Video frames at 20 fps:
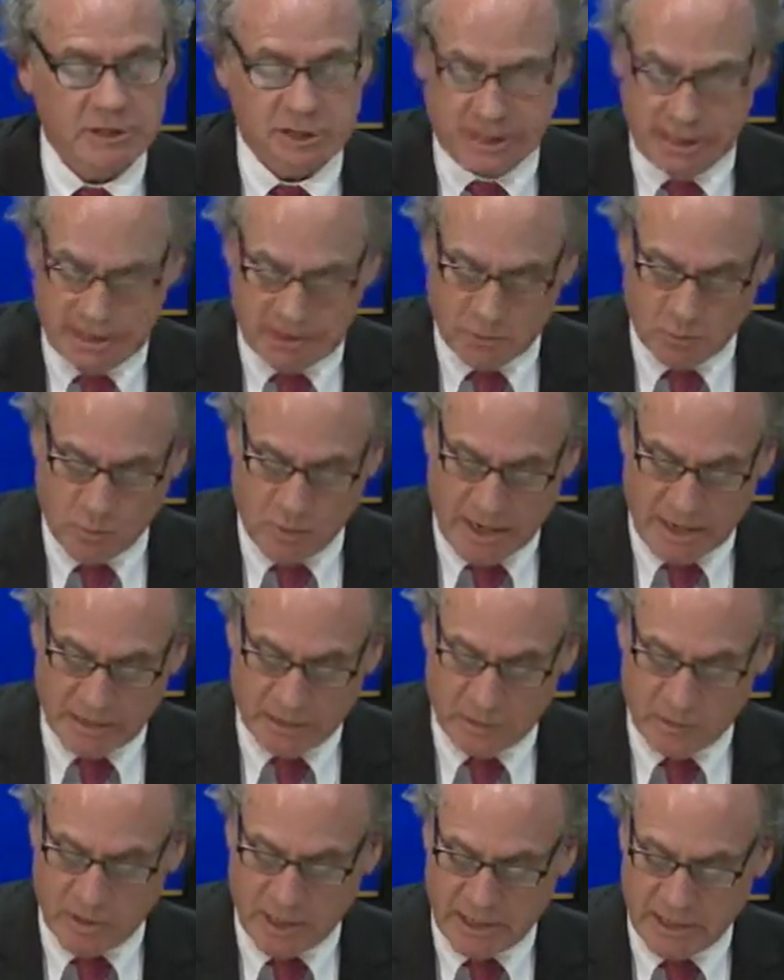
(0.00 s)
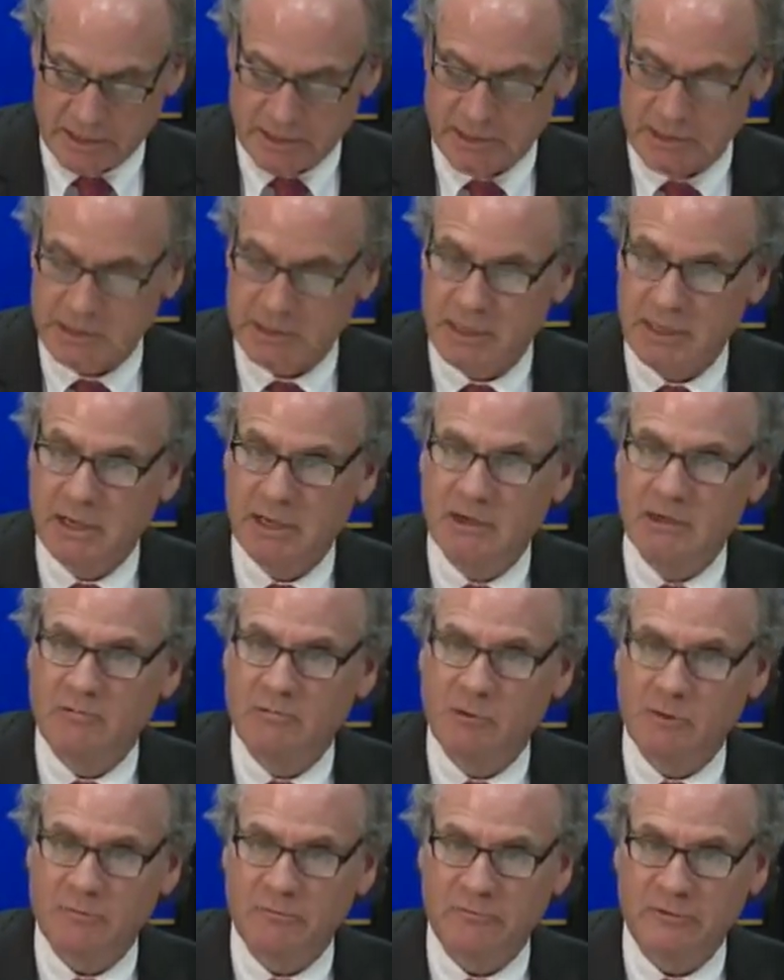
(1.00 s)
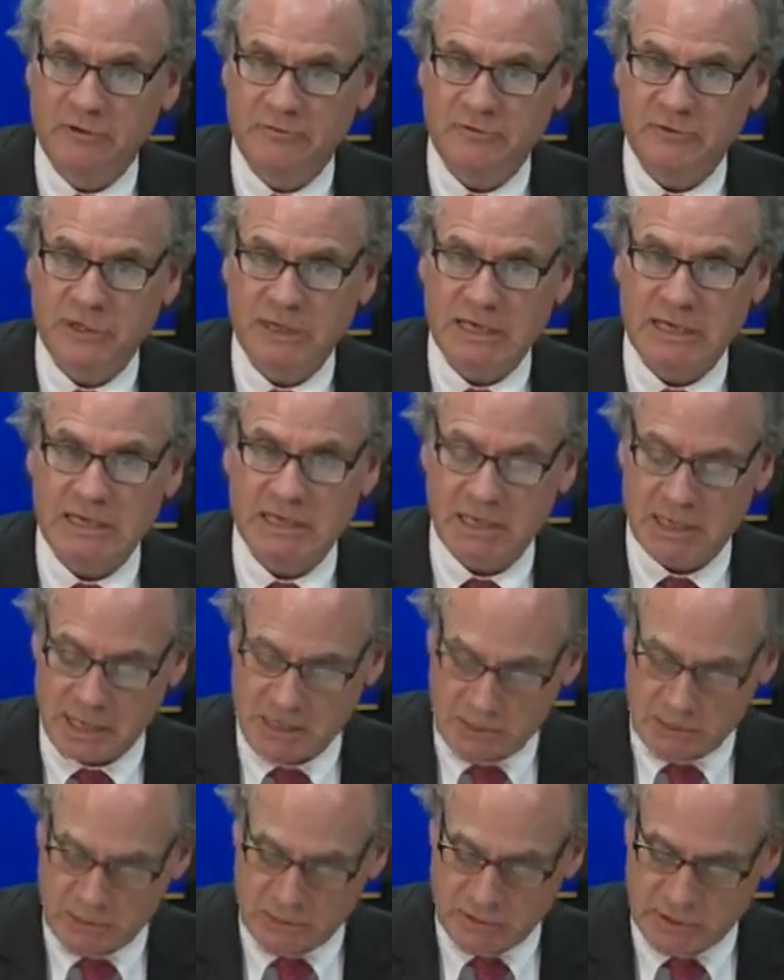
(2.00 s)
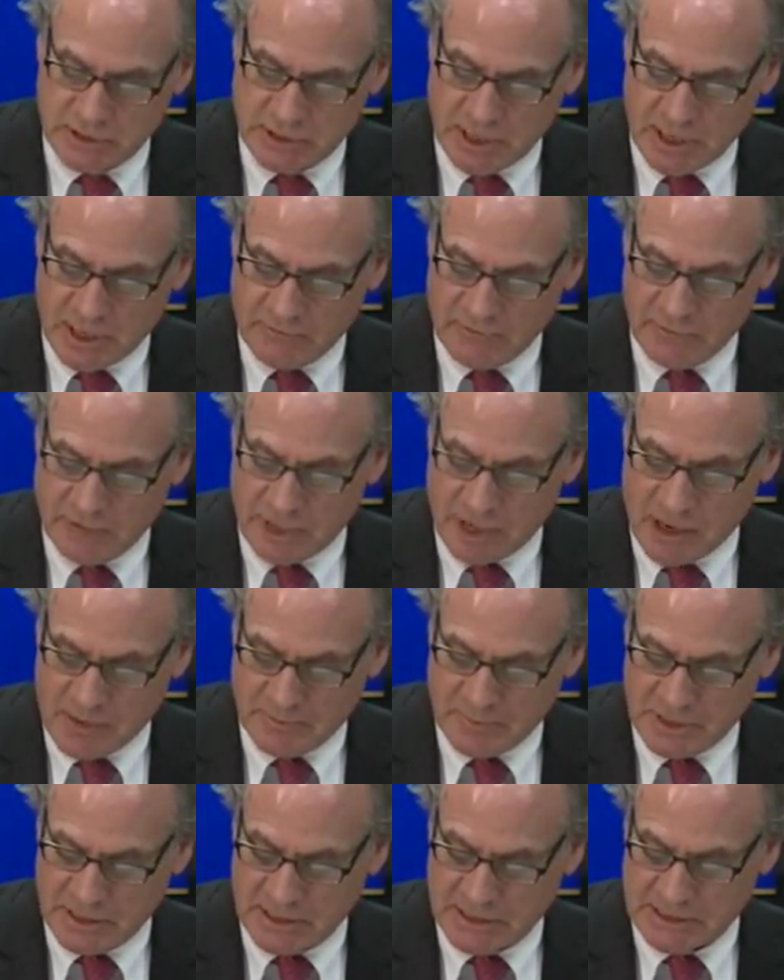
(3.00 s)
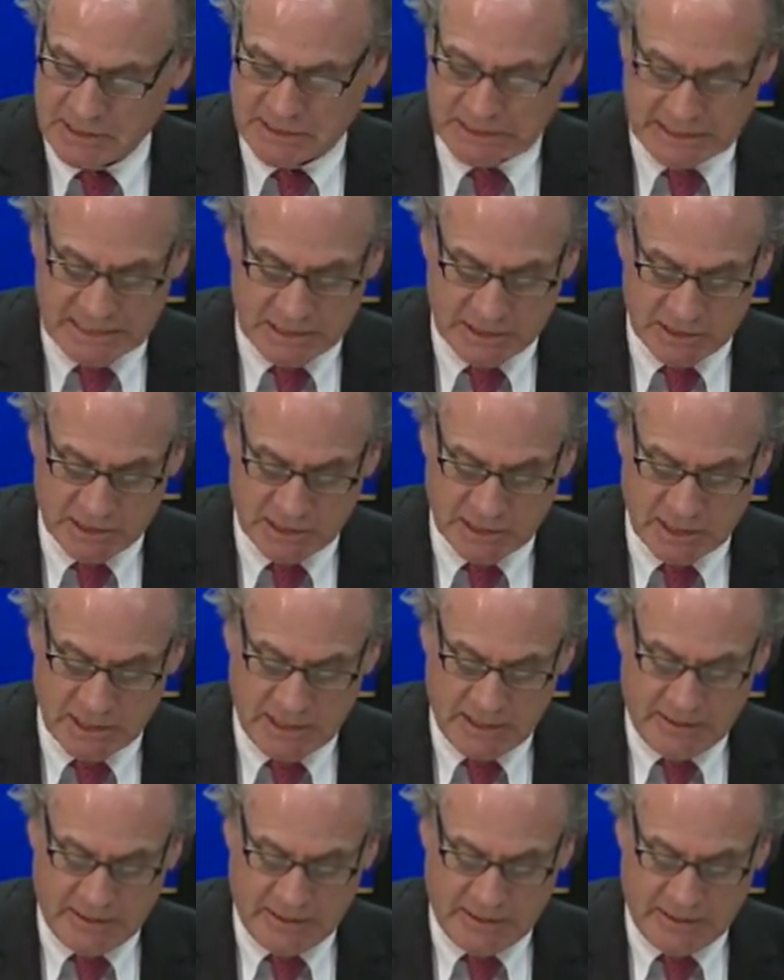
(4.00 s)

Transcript: in rent credits for 15 years of the company's lease.